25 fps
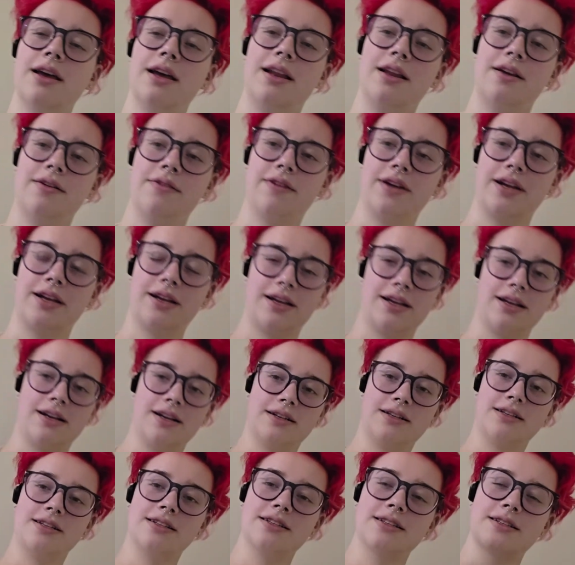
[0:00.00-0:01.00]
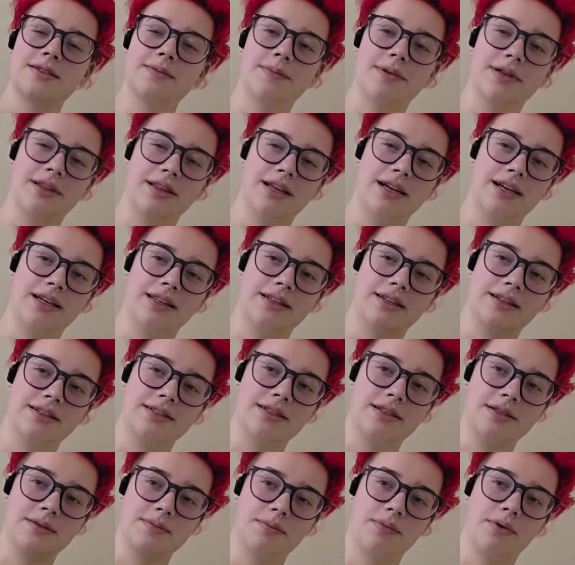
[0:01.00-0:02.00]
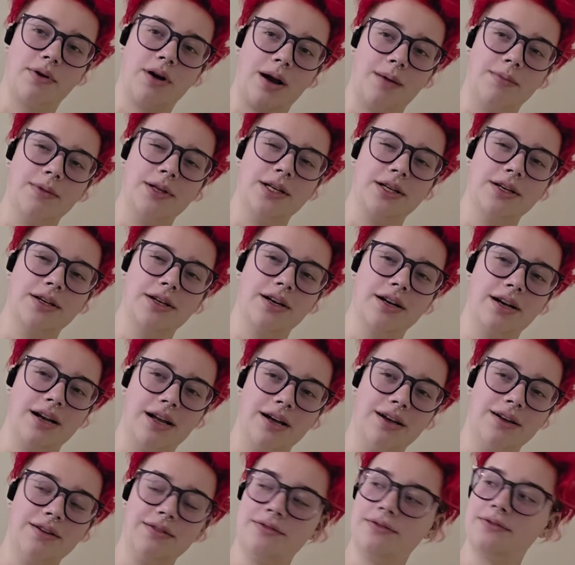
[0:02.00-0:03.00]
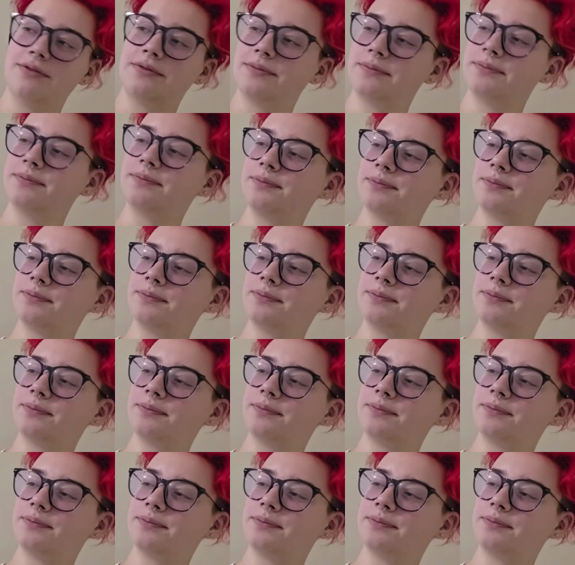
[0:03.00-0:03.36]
And if I can get it to spin like this, it's probably good enough.